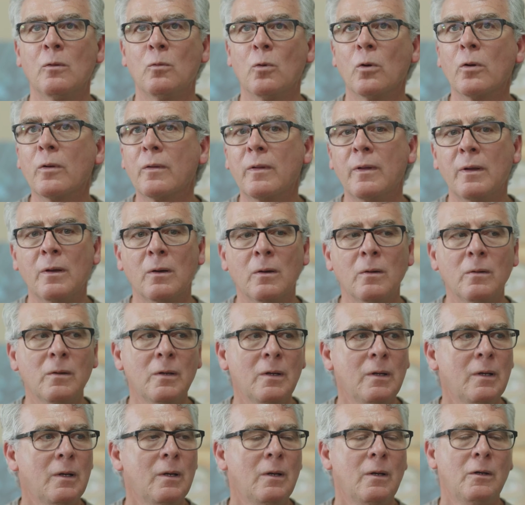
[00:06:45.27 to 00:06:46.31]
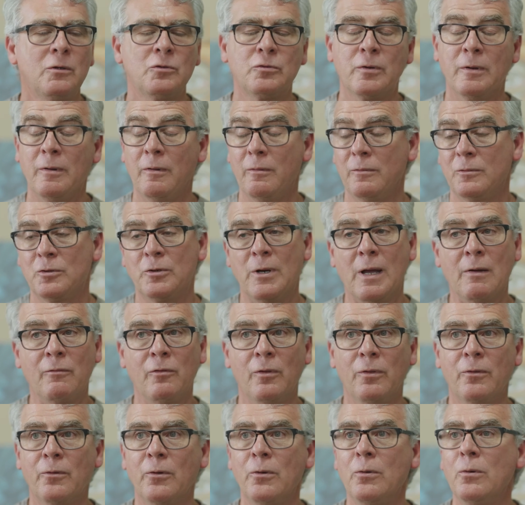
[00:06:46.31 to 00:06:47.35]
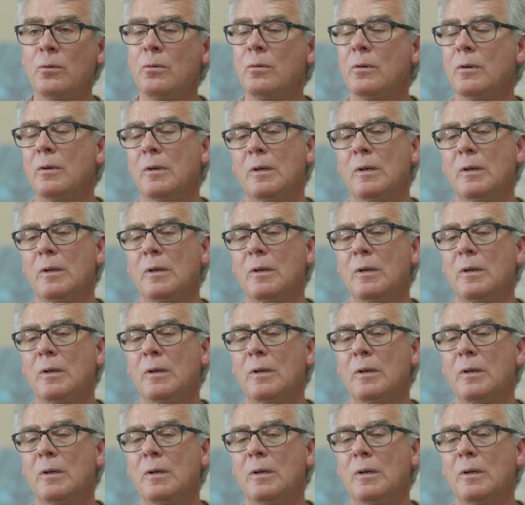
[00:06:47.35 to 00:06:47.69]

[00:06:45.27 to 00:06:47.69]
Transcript: work there, tra travel through,